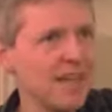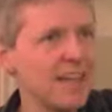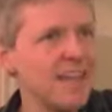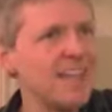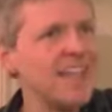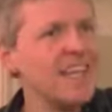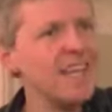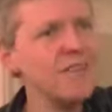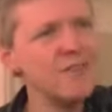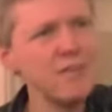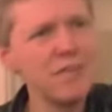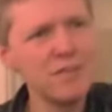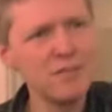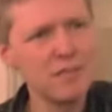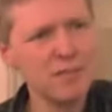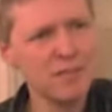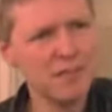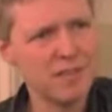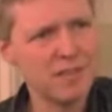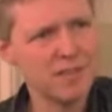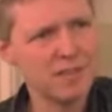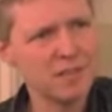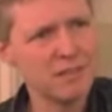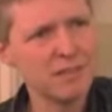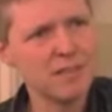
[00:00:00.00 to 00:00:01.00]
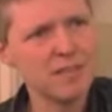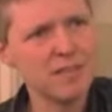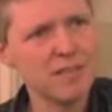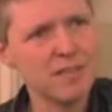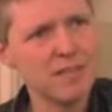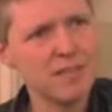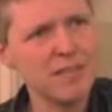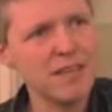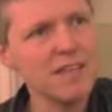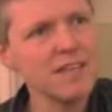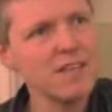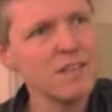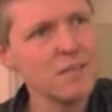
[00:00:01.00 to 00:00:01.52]
And even if a customer
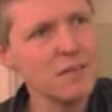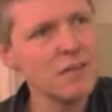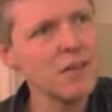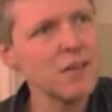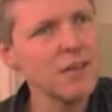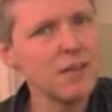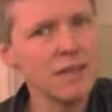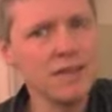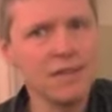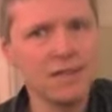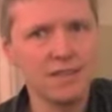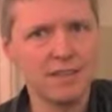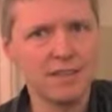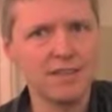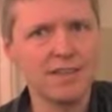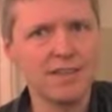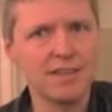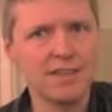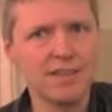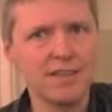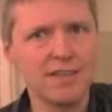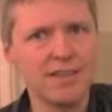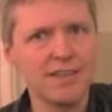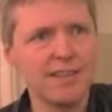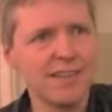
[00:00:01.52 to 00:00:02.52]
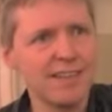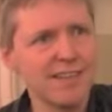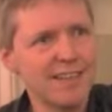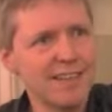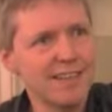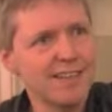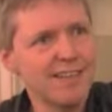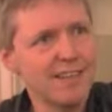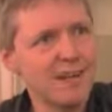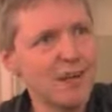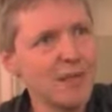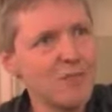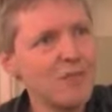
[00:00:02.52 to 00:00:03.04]
does not like it,
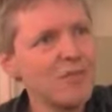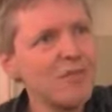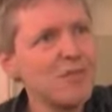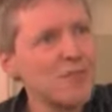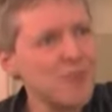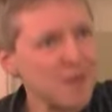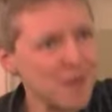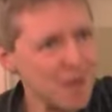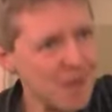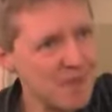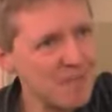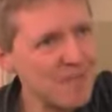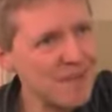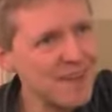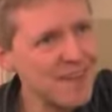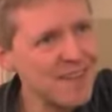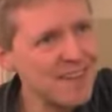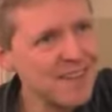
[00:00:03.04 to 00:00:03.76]
it's helpful for him.